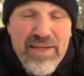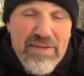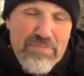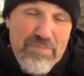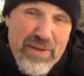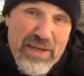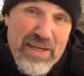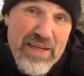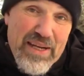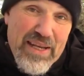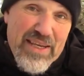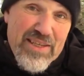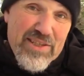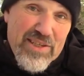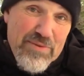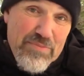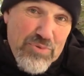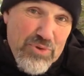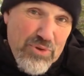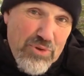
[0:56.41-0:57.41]
being a
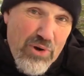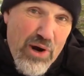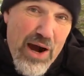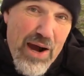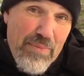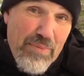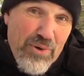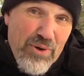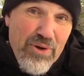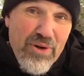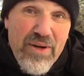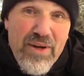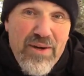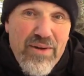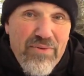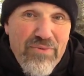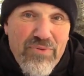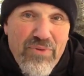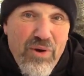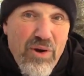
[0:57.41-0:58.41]
subscriber
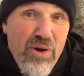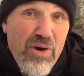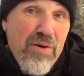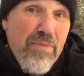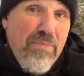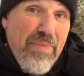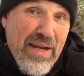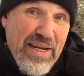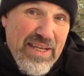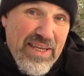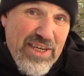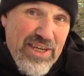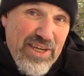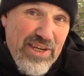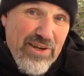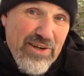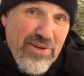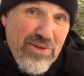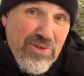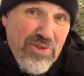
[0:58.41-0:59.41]
for many
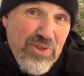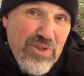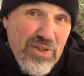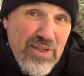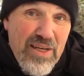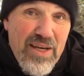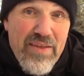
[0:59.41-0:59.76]
years,